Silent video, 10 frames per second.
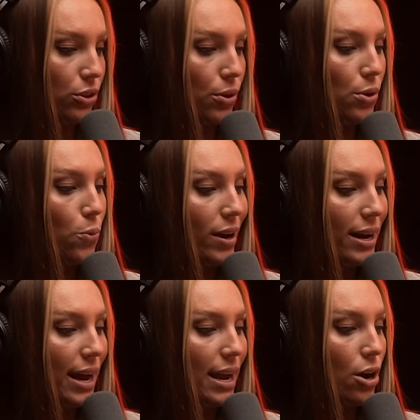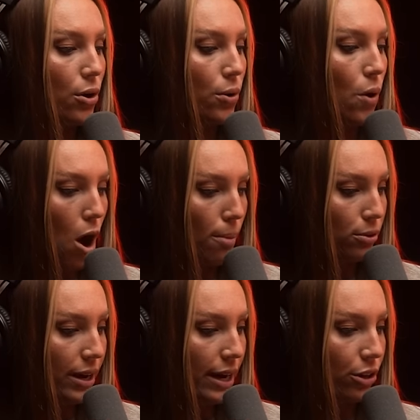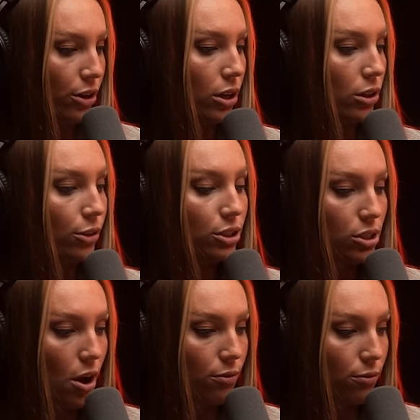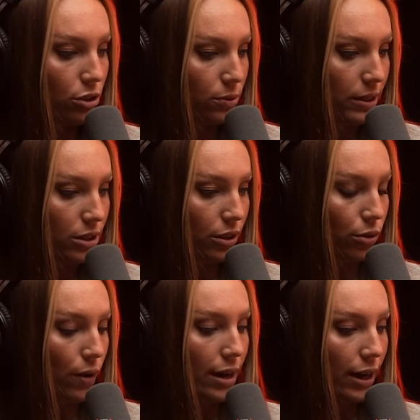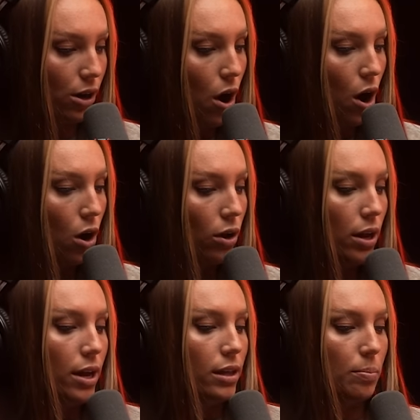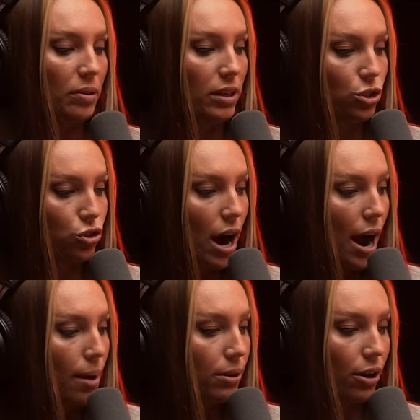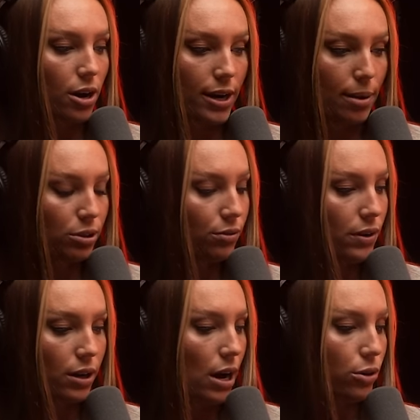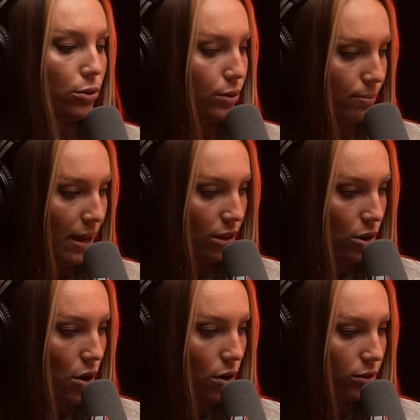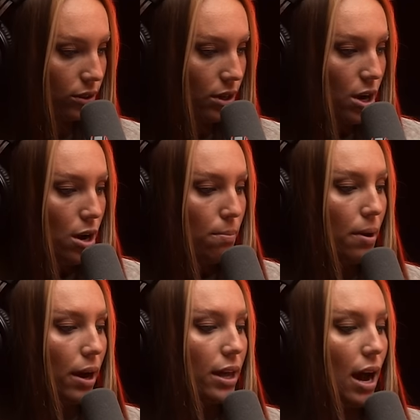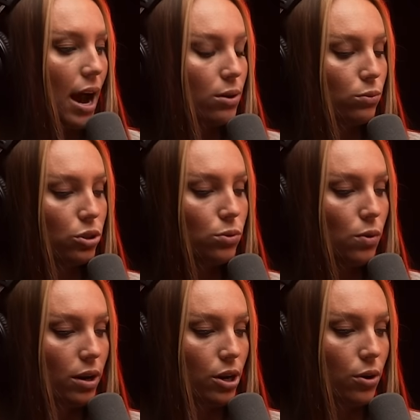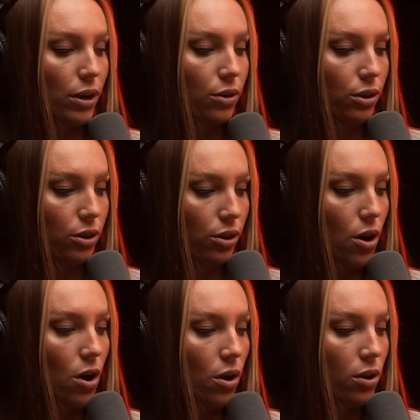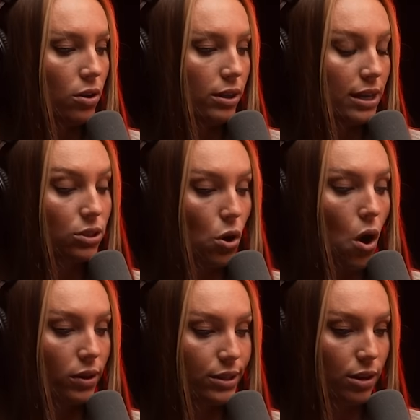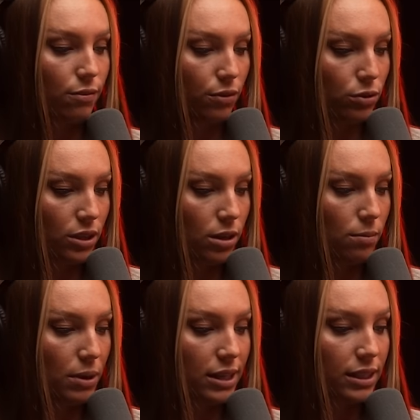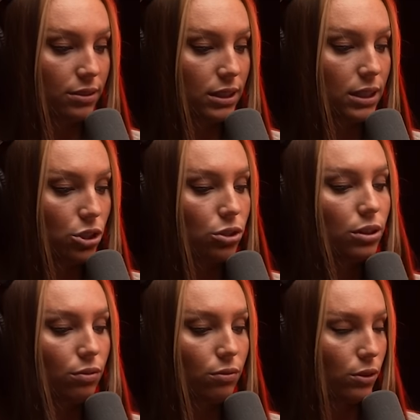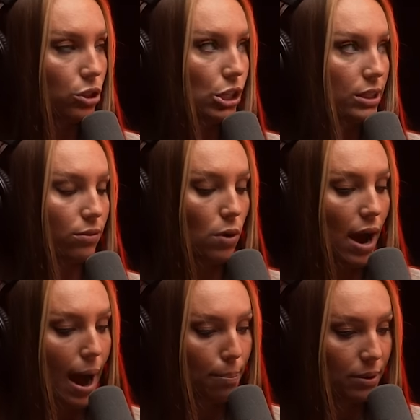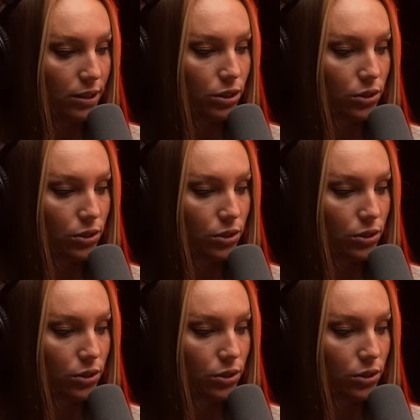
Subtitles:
So the 180 operator alerts law enforcement to the threatening call. The police try but are unable to figure out who's made the calls. But I do want to note here that this call is confusing because I've seen two different versions of what happened.